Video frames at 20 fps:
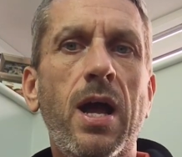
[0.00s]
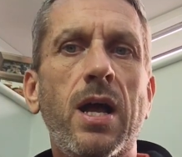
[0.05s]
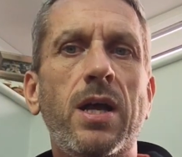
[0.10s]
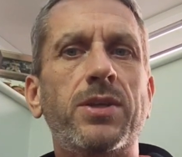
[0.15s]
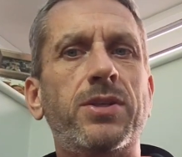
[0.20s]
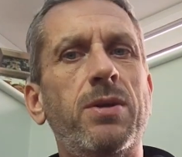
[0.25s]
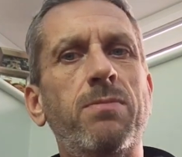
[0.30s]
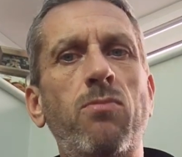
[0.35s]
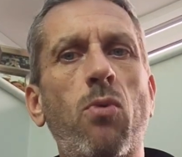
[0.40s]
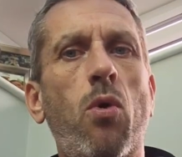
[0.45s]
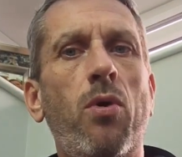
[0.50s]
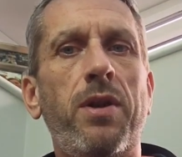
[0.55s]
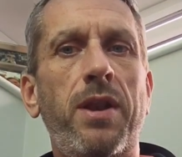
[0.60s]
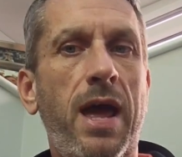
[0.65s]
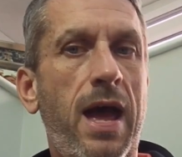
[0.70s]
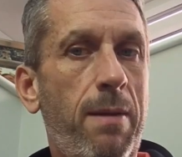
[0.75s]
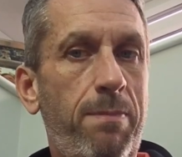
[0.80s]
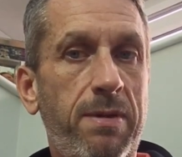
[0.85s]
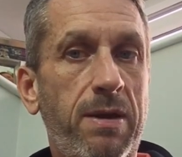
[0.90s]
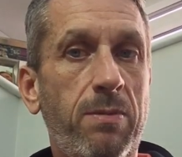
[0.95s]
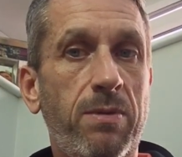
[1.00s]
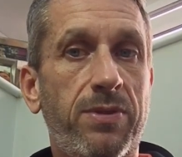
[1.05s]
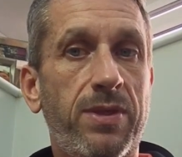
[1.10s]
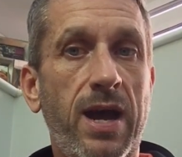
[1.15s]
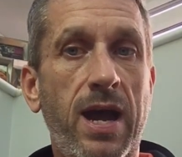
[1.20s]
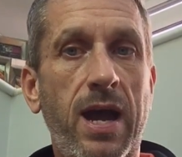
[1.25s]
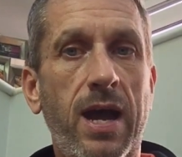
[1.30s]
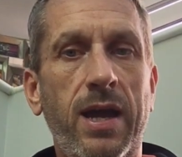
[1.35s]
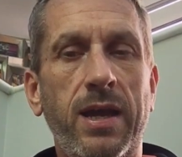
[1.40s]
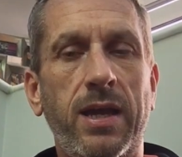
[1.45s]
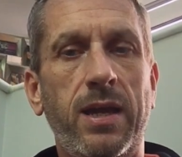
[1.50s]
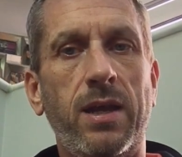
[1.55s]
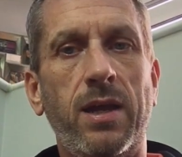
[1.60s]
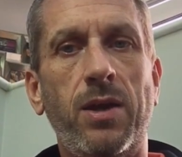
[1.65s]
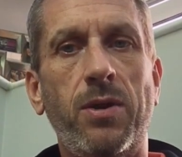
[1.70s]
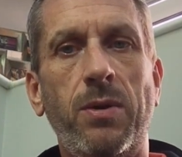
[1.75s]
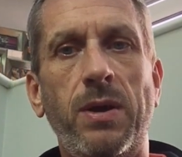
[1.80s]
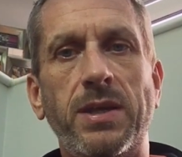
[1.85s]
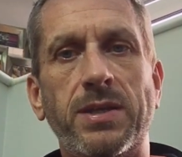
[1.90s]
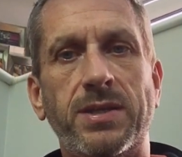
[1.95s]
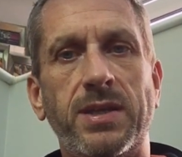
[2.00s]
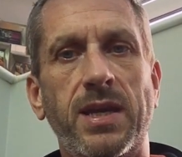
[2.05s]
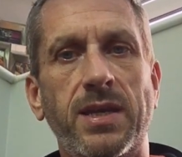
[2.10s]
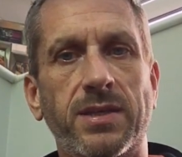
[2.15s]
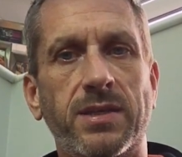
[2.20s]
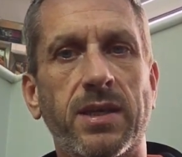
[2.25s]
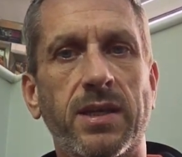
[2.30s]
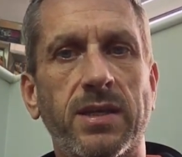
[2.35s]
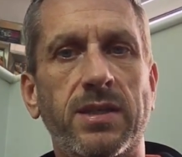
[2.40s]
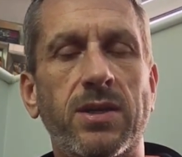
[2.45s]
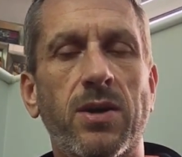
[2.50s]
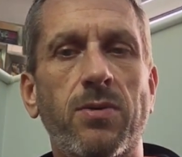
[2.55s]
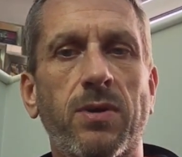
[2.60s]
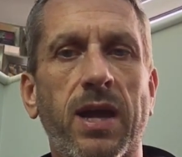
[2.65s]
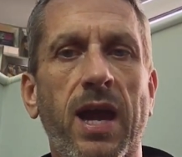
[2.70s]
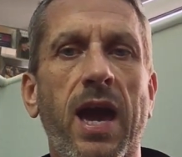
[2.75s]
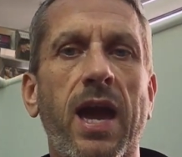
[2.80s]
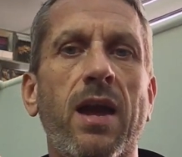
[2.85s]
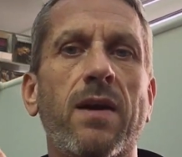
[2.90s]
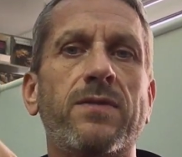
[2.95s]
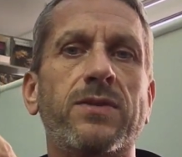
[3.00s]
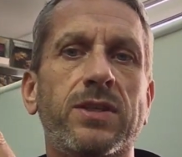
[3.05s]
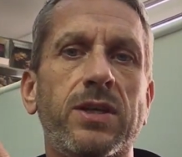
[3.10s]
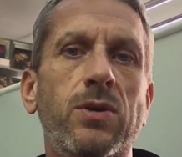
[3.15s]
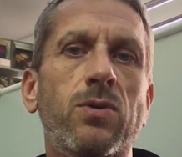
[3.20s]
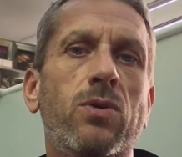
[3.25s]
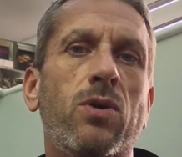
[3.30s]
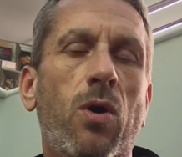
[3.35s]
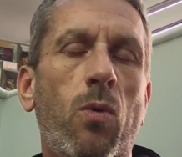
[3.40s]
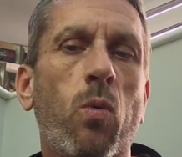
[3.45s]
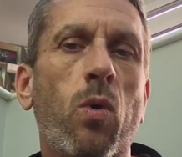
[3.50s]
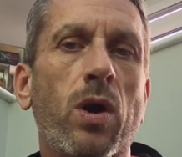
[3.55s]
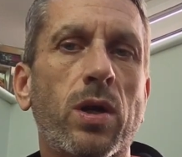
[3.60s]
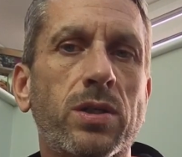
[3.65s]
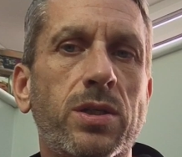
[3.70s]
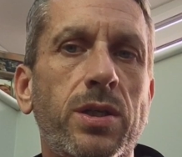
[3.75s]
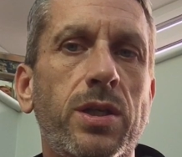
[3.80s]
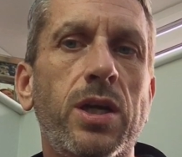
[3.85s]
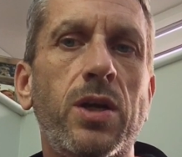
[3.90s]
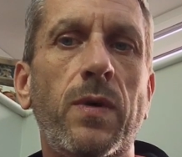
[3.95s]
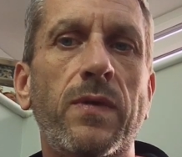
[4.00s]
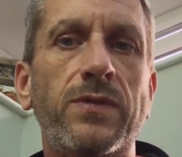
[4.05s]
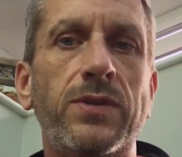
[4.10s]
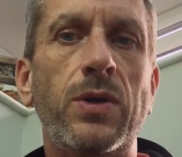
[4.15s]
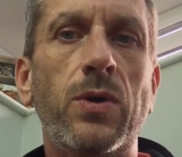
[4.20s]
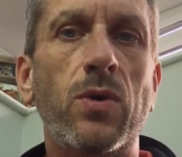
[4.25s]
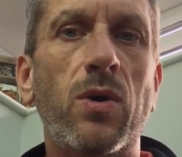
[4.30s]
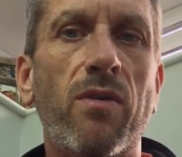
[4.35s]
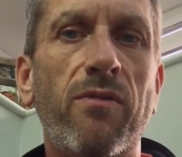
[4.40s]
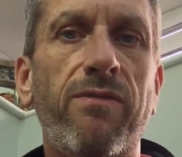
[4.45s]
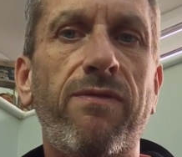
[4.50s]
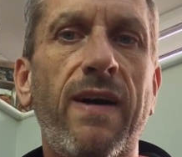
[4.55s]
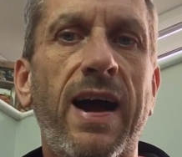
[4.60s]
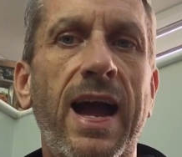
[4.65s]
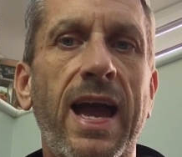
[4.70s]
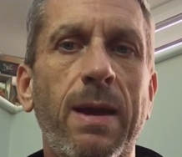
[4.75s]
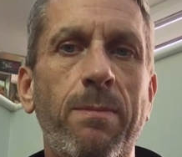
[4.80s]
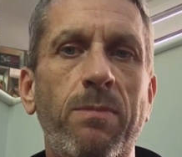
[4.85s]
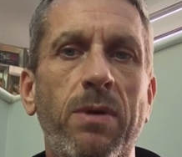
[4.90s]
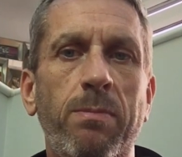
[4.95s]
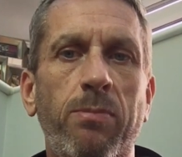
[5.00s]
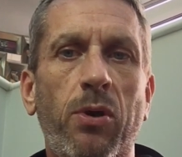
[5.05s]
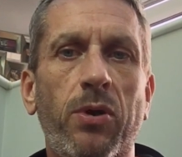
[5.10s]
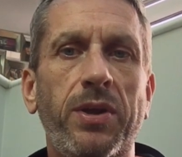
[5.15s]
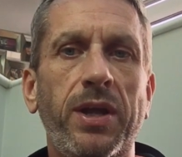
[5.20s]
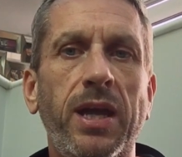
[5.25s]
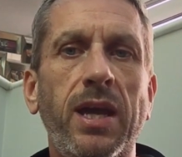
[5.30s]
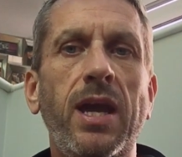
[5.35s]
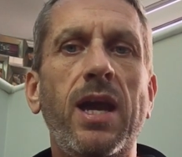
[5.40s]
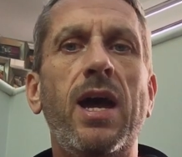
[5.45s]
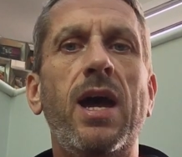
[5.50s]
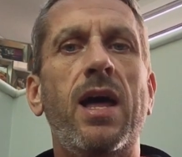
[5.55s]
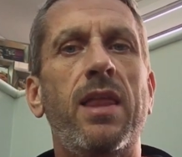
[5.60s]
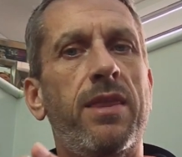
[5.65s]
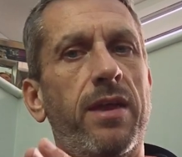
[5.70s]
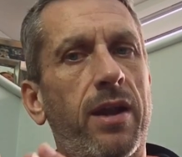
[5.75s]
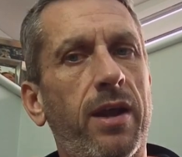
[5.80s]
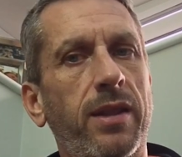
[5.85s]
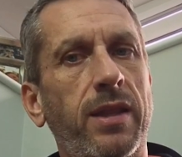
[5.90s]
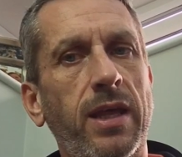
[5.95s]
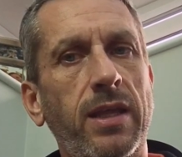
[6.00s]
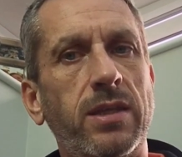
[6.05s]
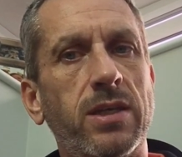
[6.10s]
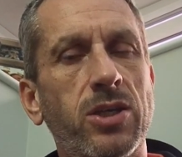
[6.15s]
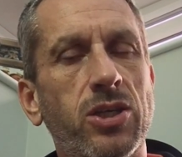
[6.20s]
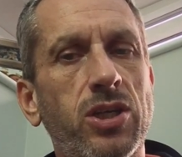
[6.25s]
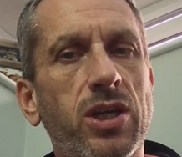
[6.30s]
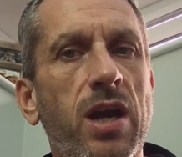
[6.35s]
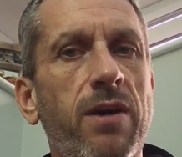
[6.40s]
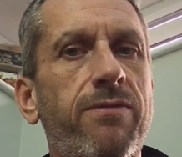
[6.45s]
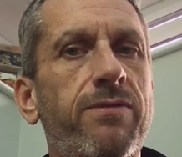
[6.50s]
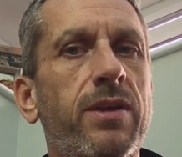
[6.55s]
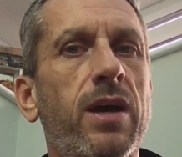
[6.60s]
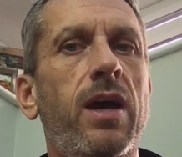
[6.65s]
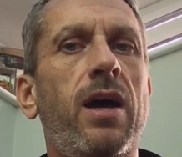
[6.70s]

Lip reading: So more than happy with that. You know, it's okay. I've still got work to do. I've still got fat in my body that I need to shift.